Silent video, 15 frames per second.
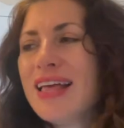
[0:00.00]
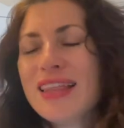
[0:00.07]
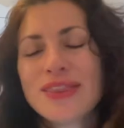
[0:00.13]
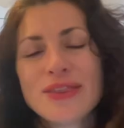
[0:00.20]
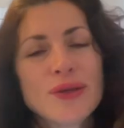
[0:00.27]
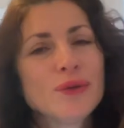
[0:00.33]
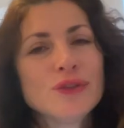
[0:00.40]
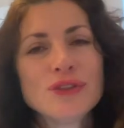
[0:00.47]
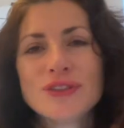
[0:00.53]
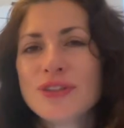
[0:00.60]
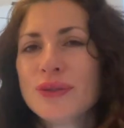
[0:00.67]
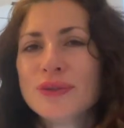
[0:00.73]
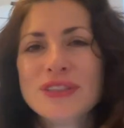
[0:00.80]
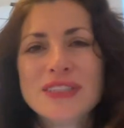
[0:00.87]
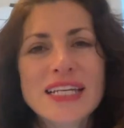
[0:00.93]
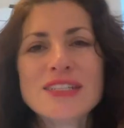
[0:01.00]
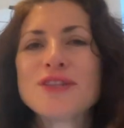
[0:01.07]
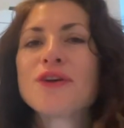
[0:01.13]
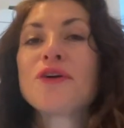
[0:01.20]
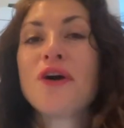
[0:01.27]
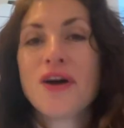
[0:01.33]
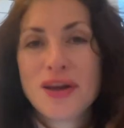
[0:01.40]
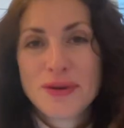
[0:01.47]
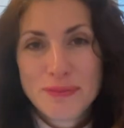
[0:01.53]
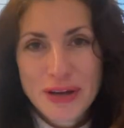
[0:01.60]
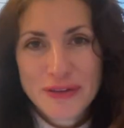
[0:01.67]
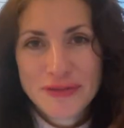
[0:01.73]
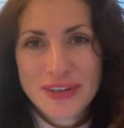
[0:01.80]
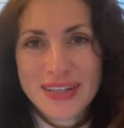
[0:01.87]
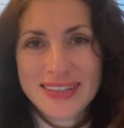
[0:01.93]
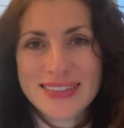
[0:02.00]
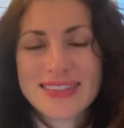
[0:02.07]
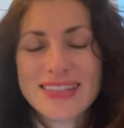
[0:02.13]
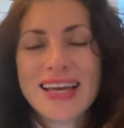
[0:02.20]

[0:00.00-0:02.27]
Those days are gone, my friends,